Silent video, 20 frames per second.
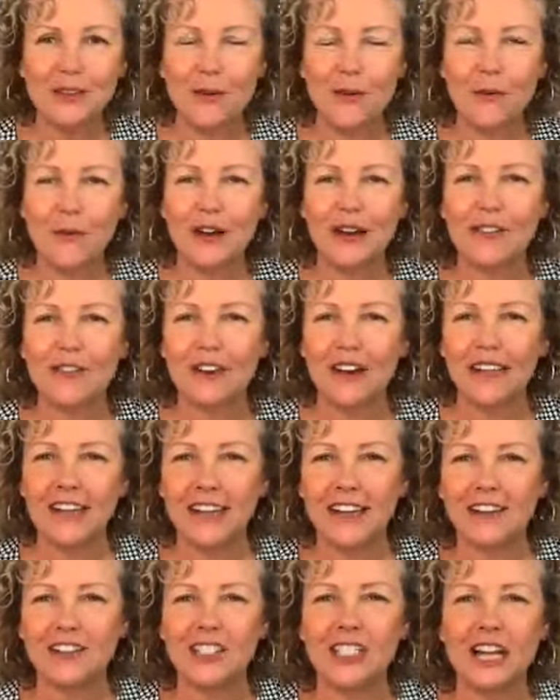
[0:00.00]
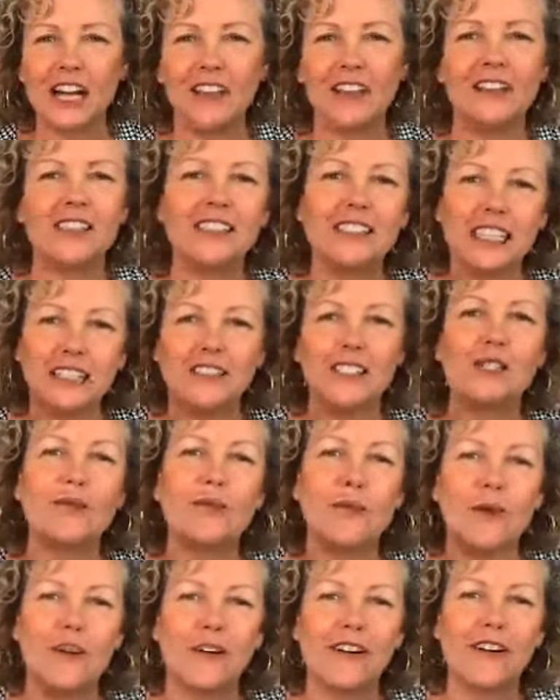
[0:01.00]
So whenever I get out of jail, I'll send
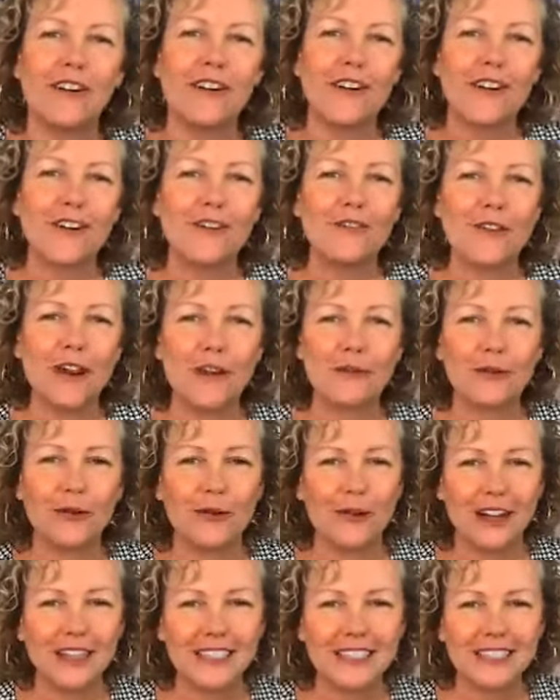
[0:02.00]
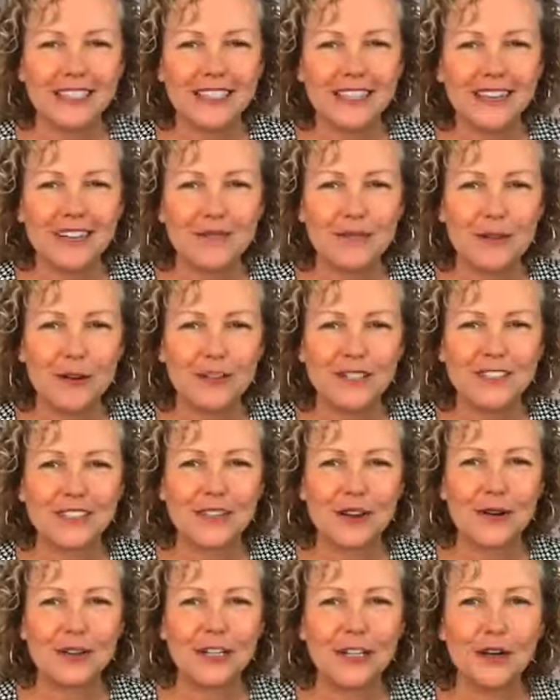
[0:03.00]
some more friend requests more
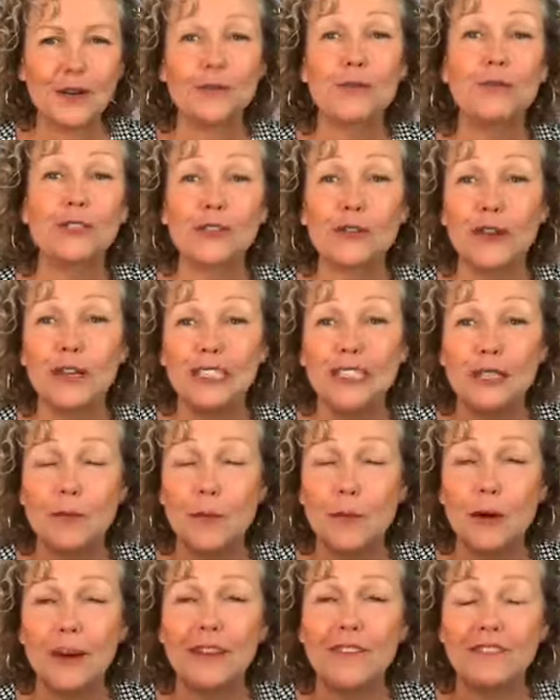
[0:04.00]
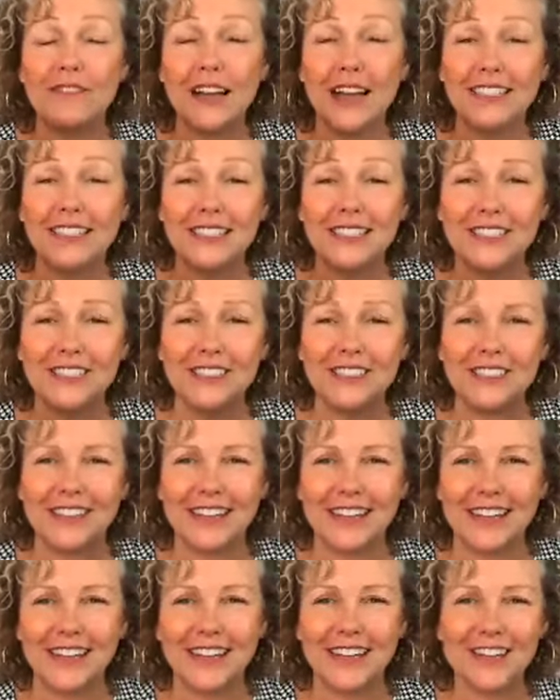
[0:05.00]
slowly, or some more invites
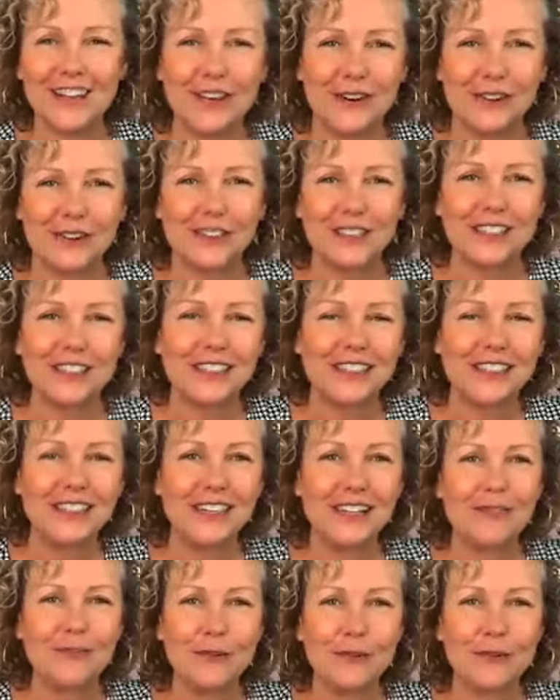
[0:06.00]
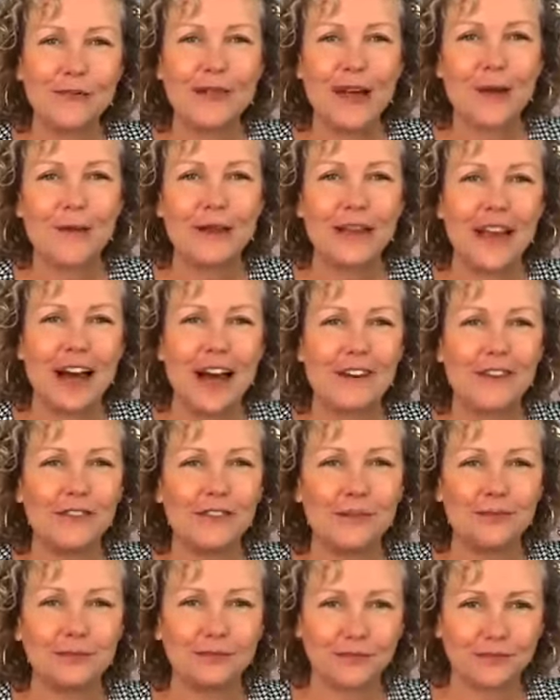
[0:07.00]
to the closed group that we have.